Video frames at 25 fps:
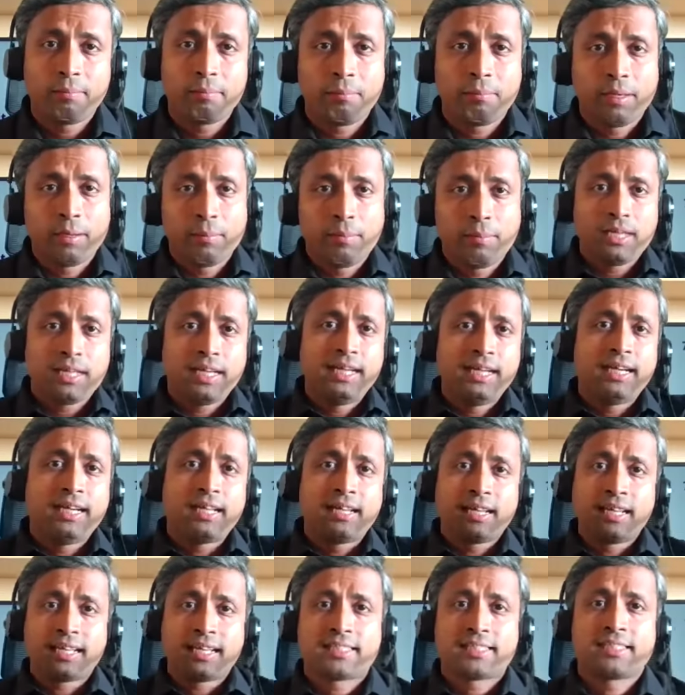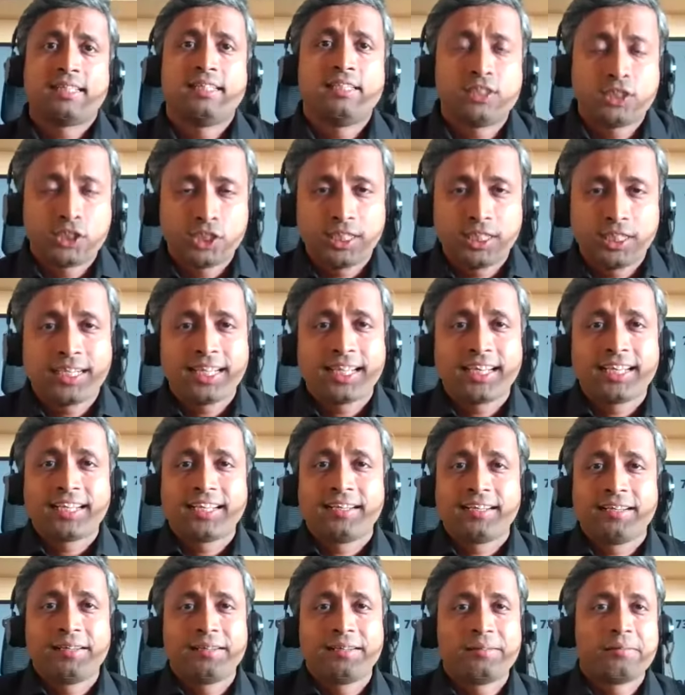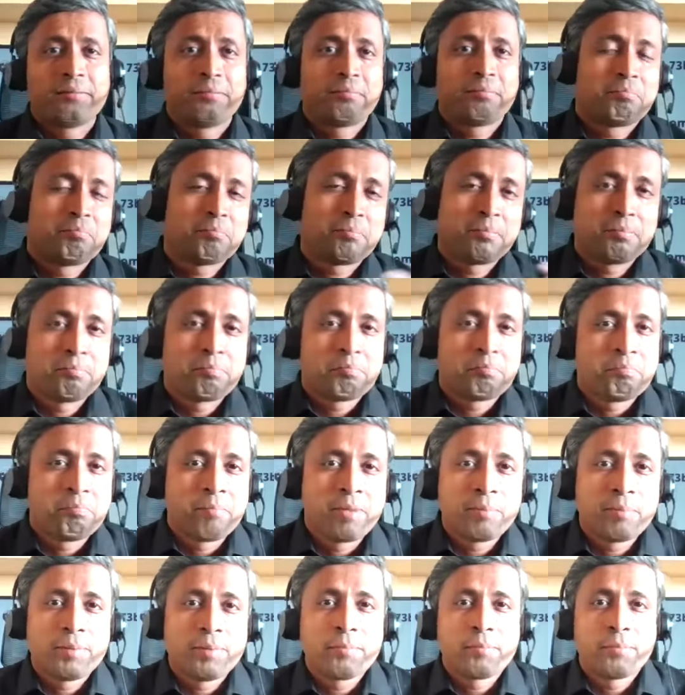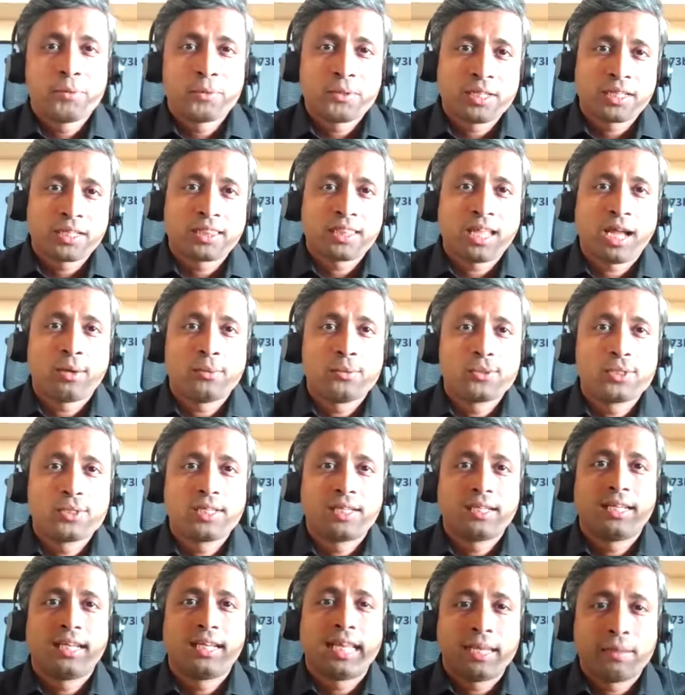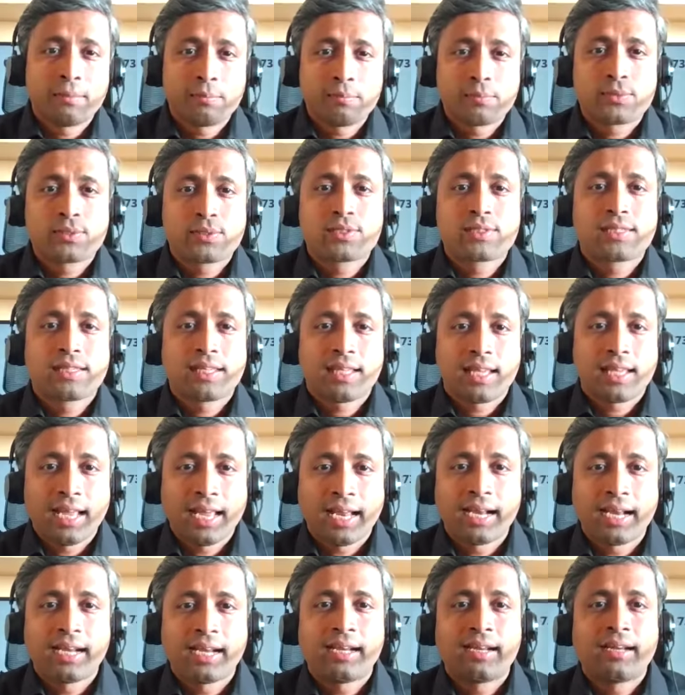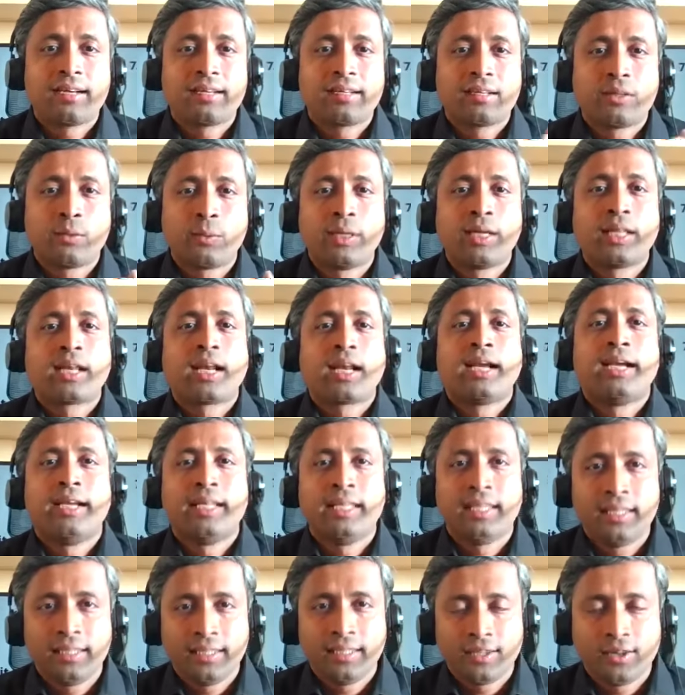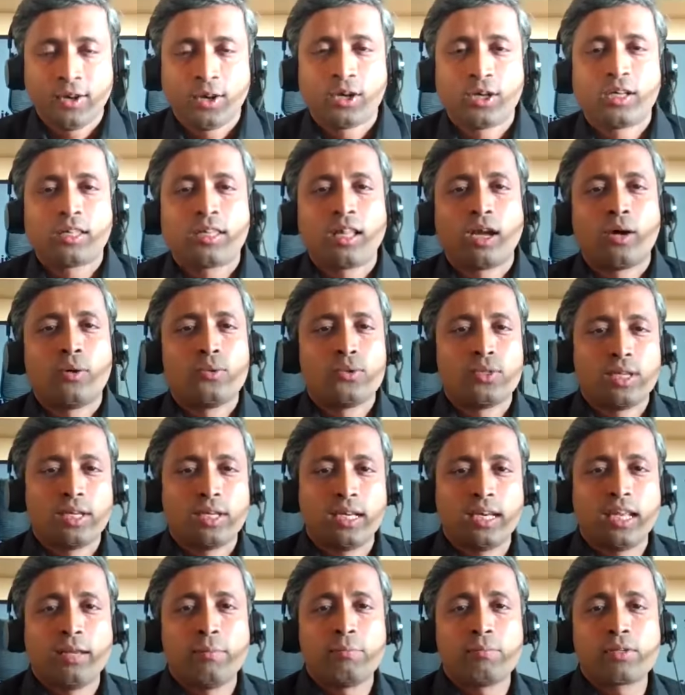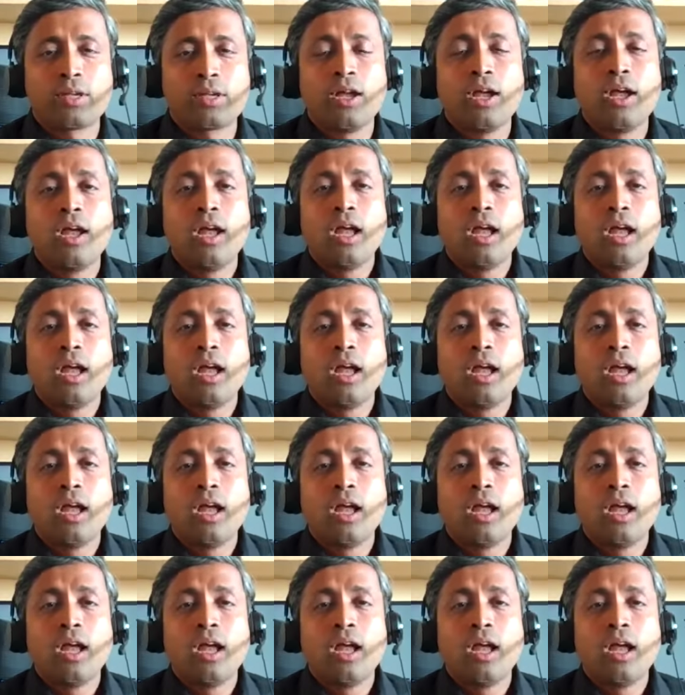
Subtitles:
maybe create an Excel sheet and maybe put 1,000 names and Twitter ID, or 1,000 names.